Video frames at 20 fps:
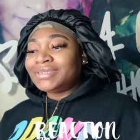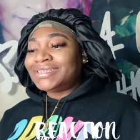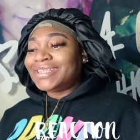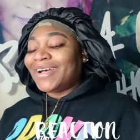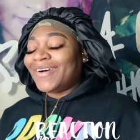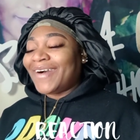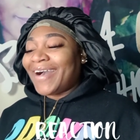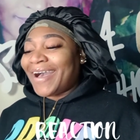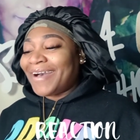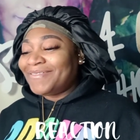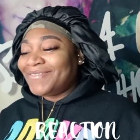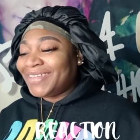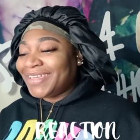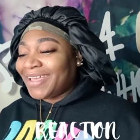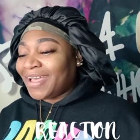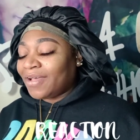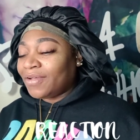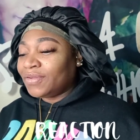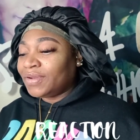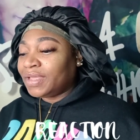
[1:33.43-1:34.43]
So I'll
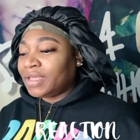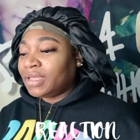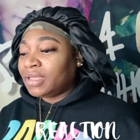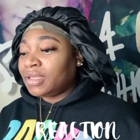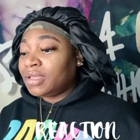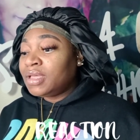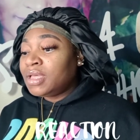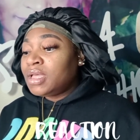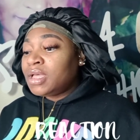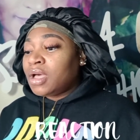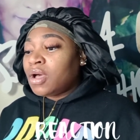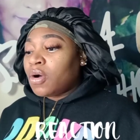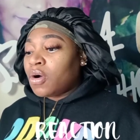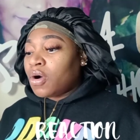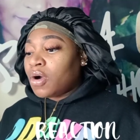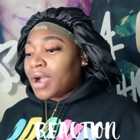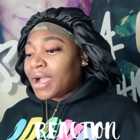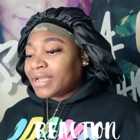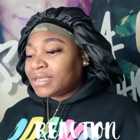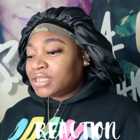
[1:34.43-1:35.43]
be on it.
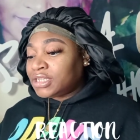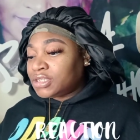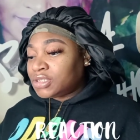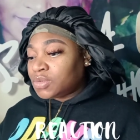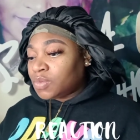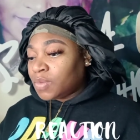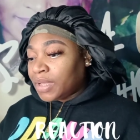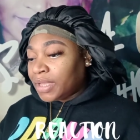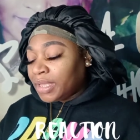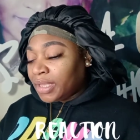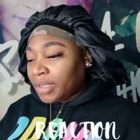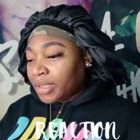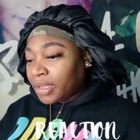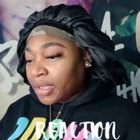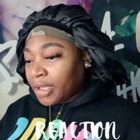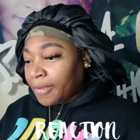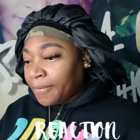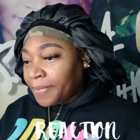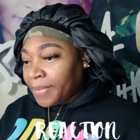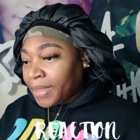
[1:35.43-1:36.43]
Or I just wait and
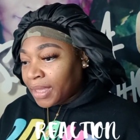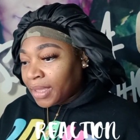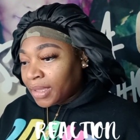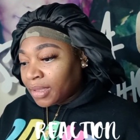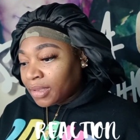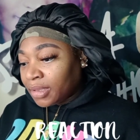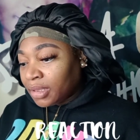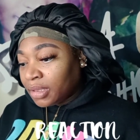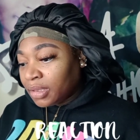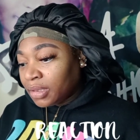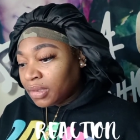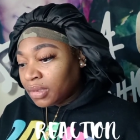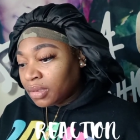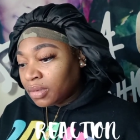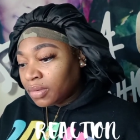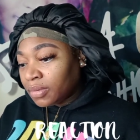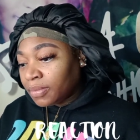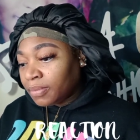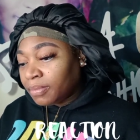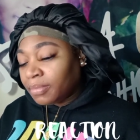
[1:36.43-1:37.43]
come back
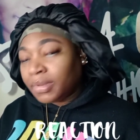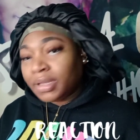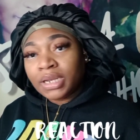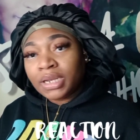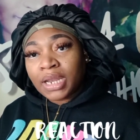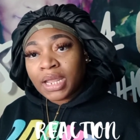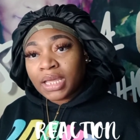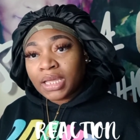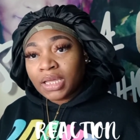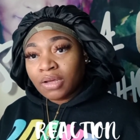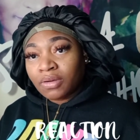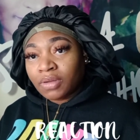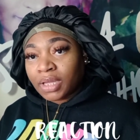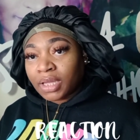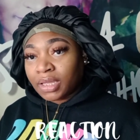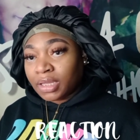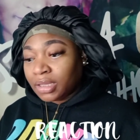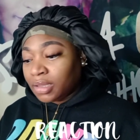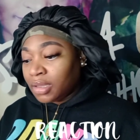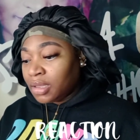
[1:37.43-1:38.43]
Monday,
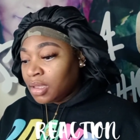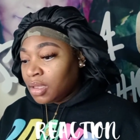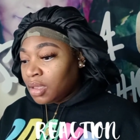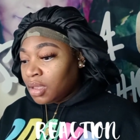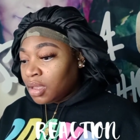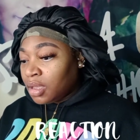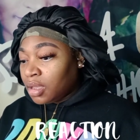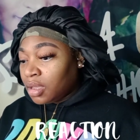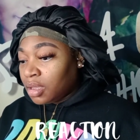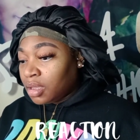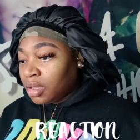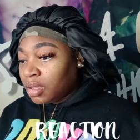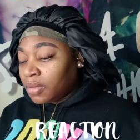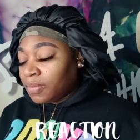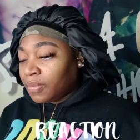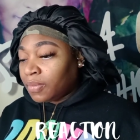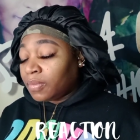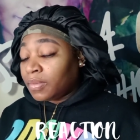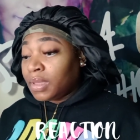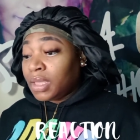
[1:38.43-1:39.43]
okay?
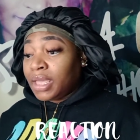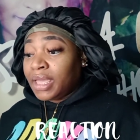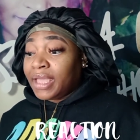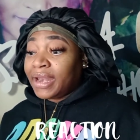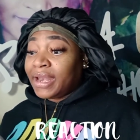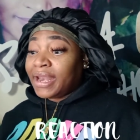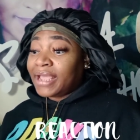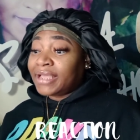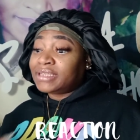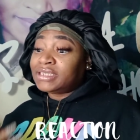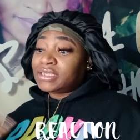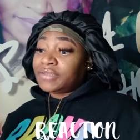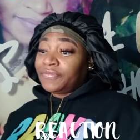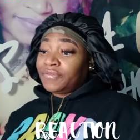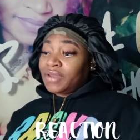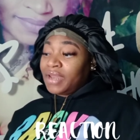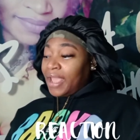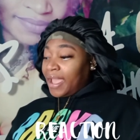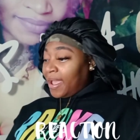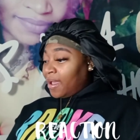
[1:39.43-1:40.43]
Um, and as of
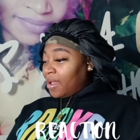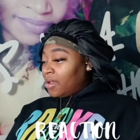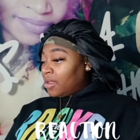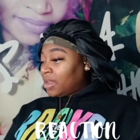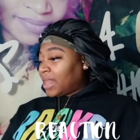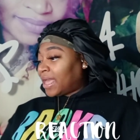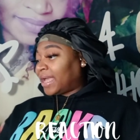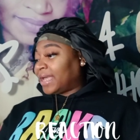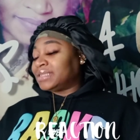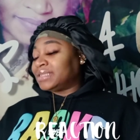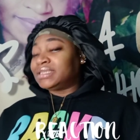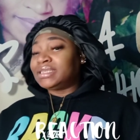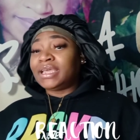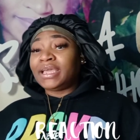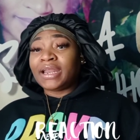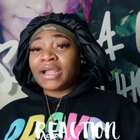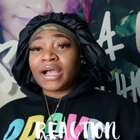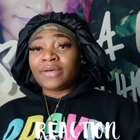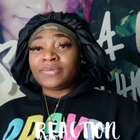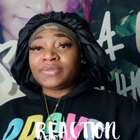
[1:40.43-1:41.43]
now, like I
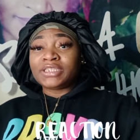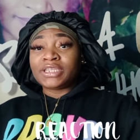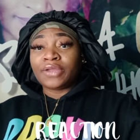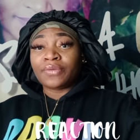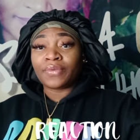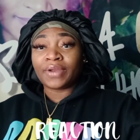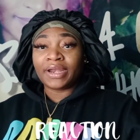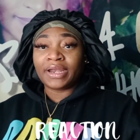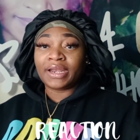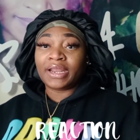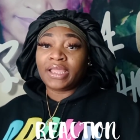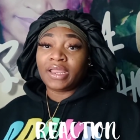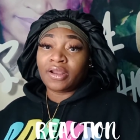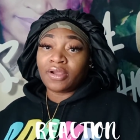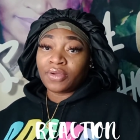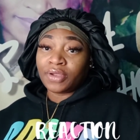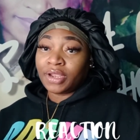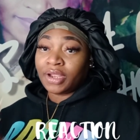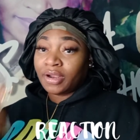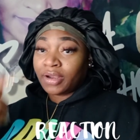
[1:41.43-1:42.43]
said, I was getting ready to get
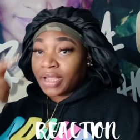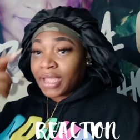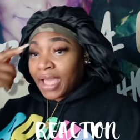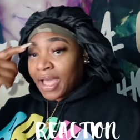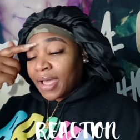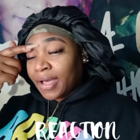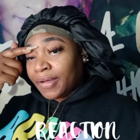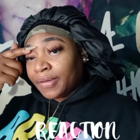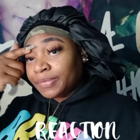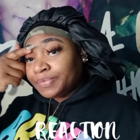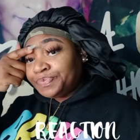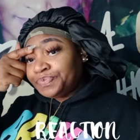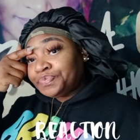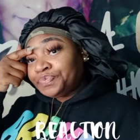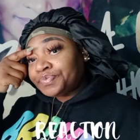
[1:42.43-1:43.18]
on here, y'all.